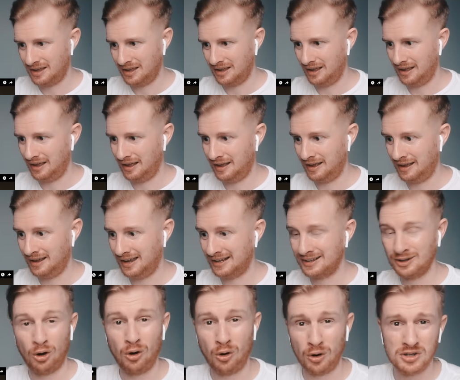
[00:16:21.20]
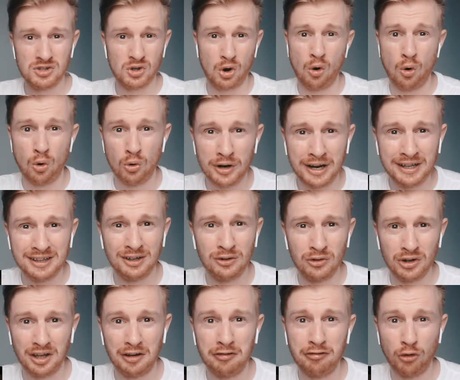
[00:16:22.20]
And it's already
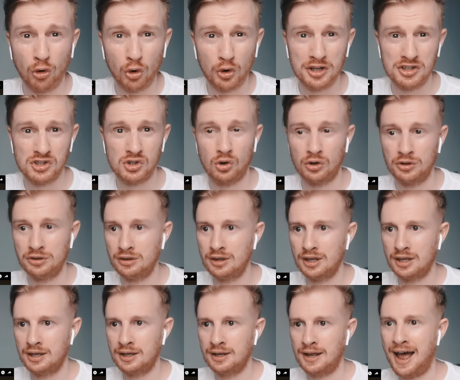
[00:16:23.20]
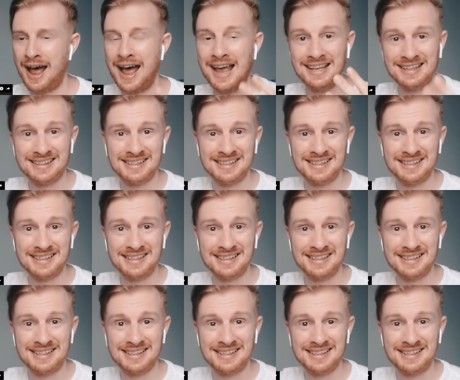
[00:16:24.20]
really focused on the high